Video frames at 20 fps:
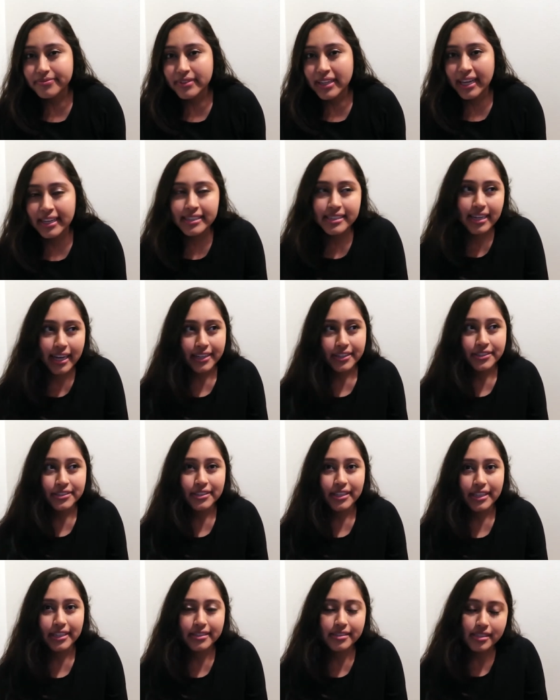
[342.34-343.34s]
that
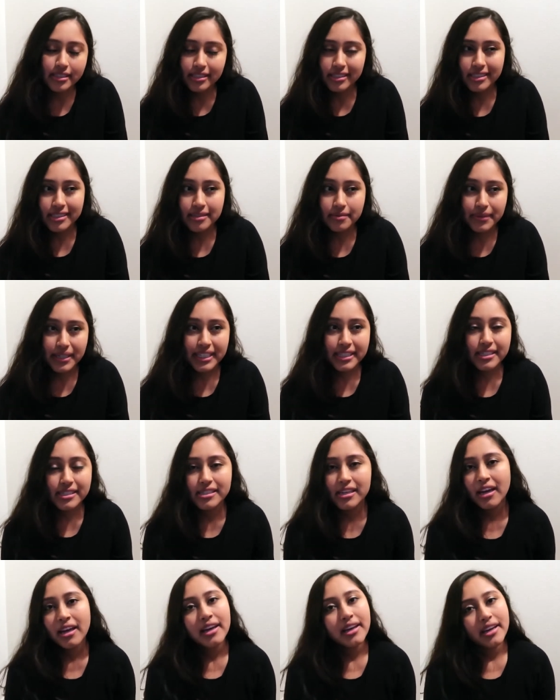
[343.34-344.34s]
entire like 16
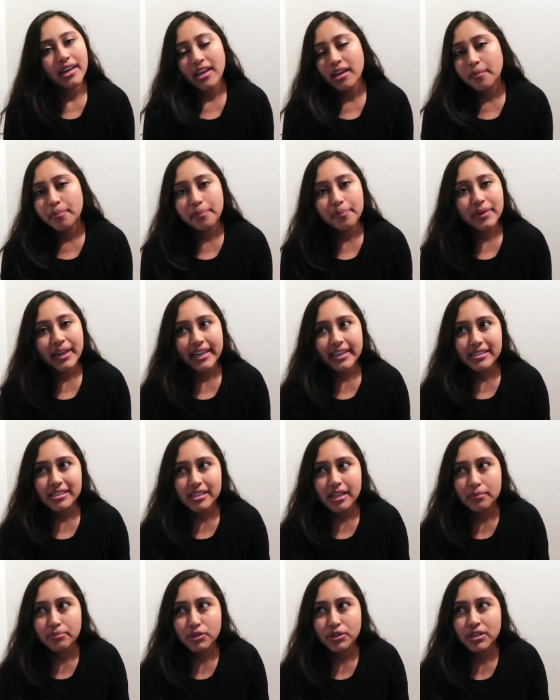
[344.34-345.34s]
months. He like
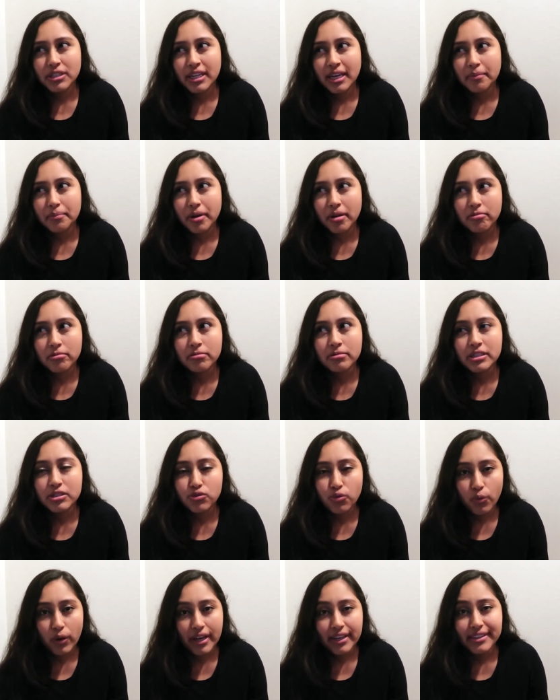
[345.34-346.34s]
slept through the night probably
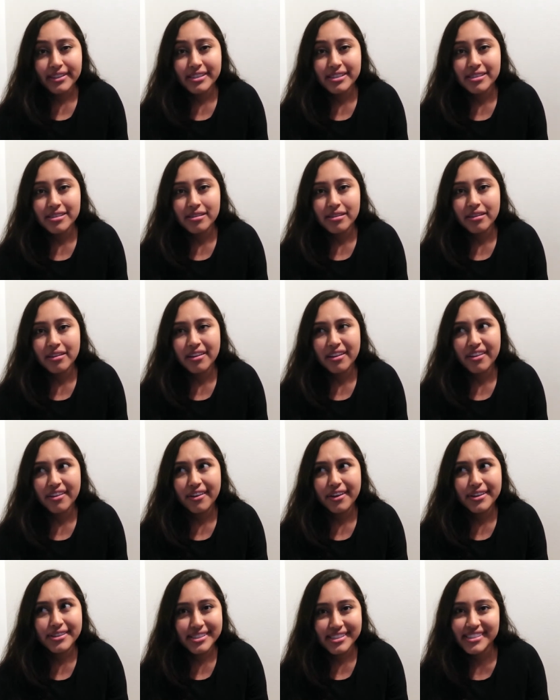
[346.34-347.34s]
twice
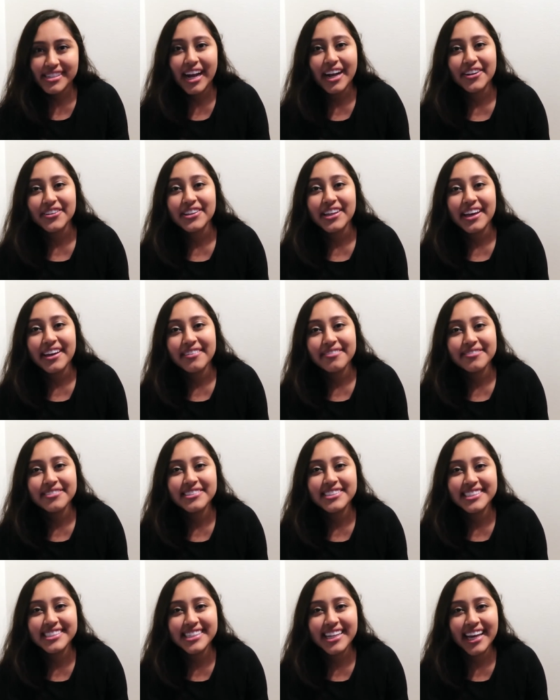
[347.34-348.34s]
his entire life,
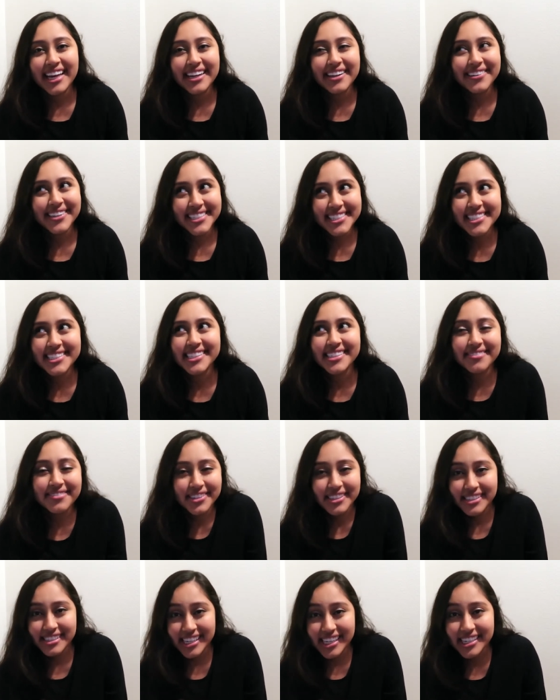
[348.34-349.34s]
which is like crazy
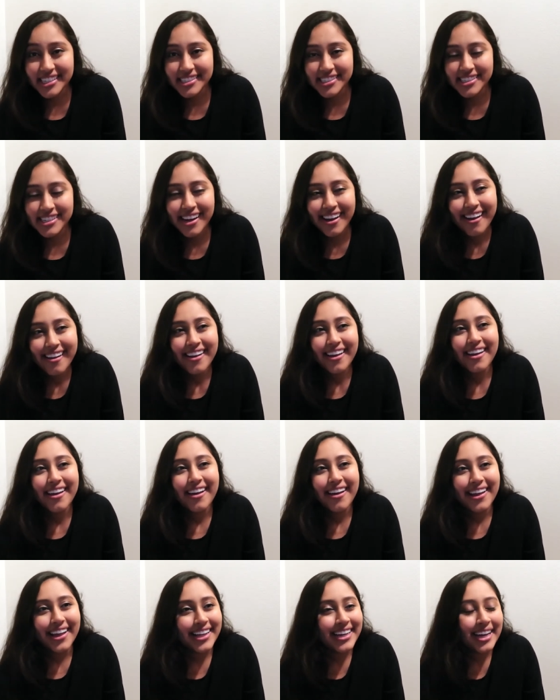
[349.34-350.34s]
for his age.
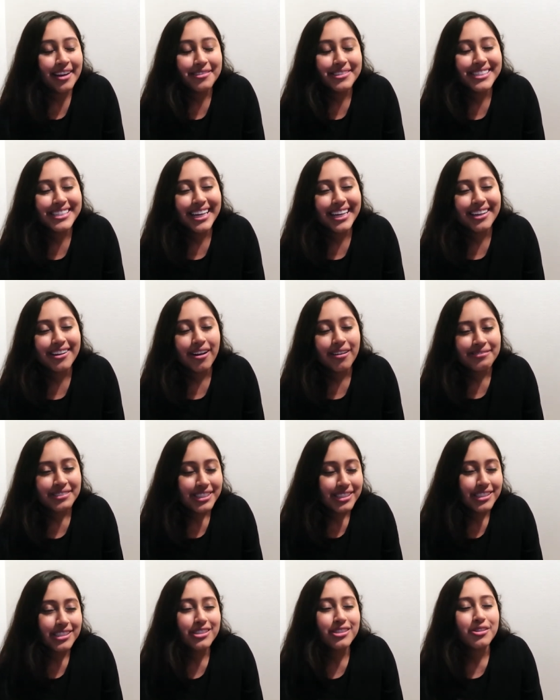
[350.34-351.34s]
And I was like
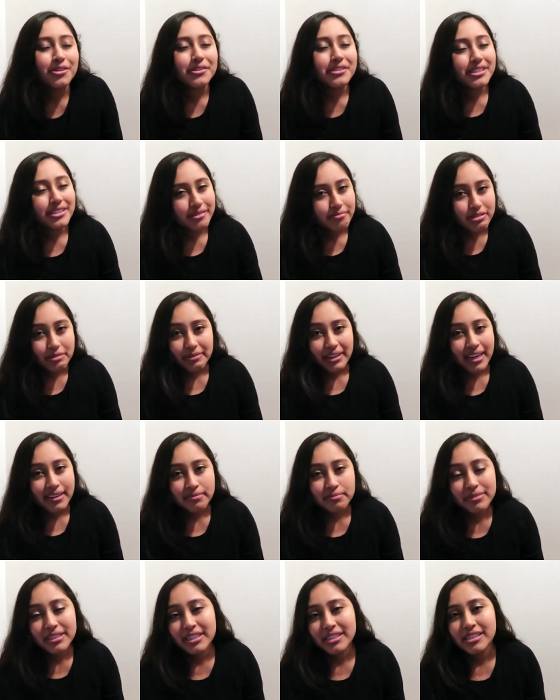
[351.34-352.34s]
obviously so sleep
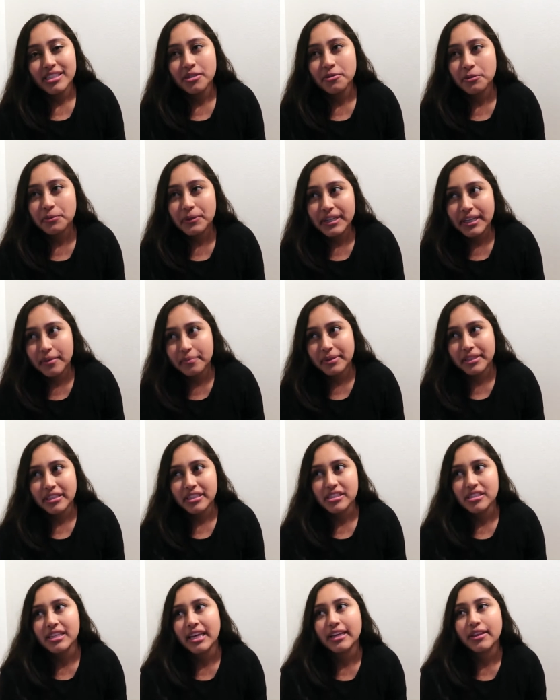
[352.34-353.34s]
deprived because he would wake up at
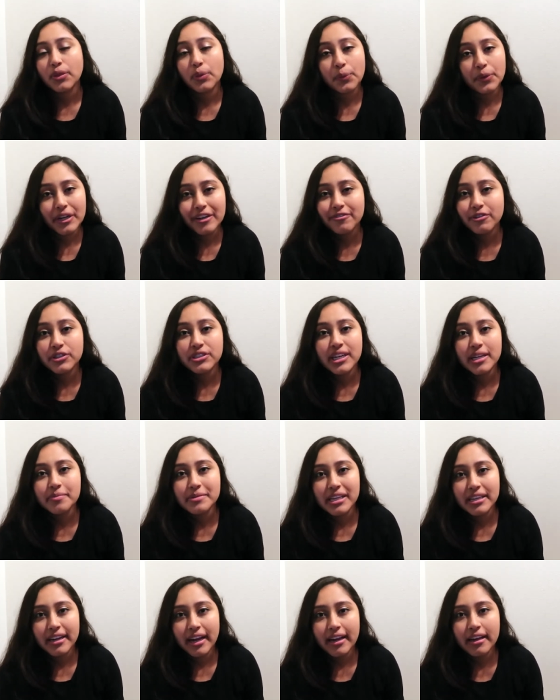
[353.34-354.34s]
least like 3 or 4
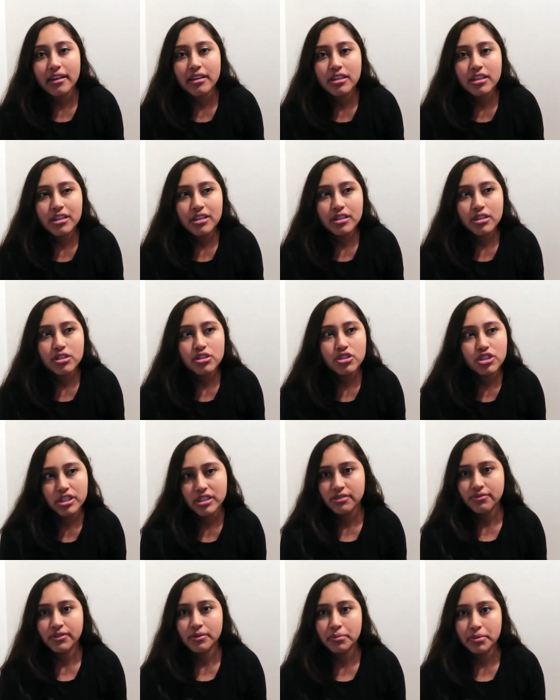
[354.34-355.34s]
times at night
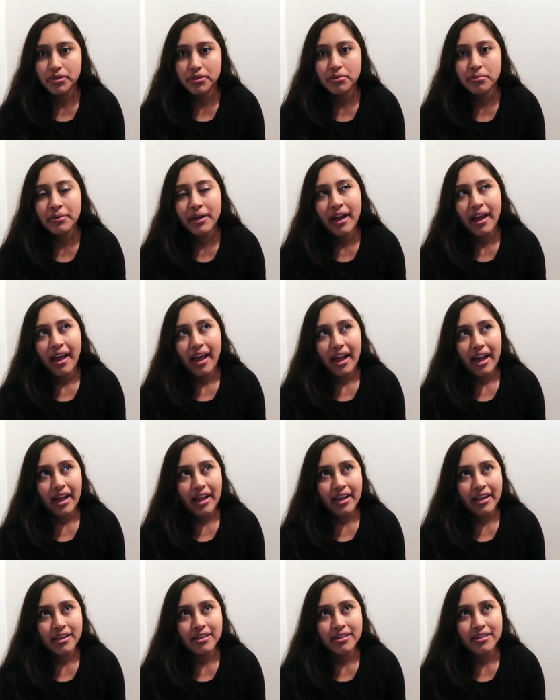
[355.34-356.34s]
just for boob,
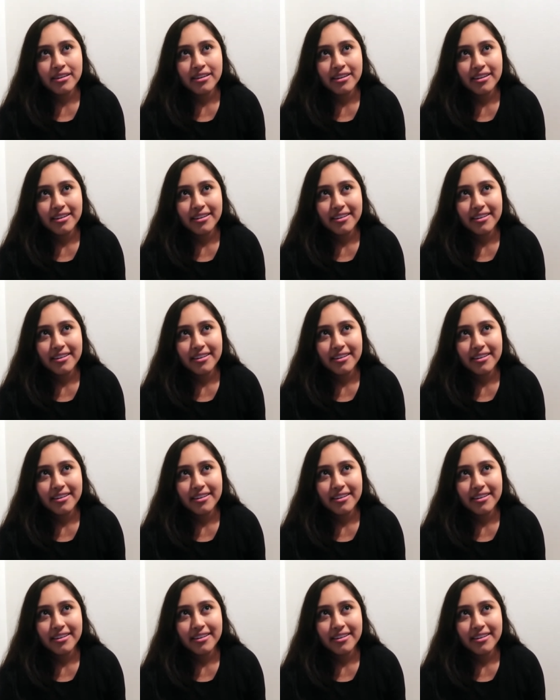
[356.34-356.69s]
and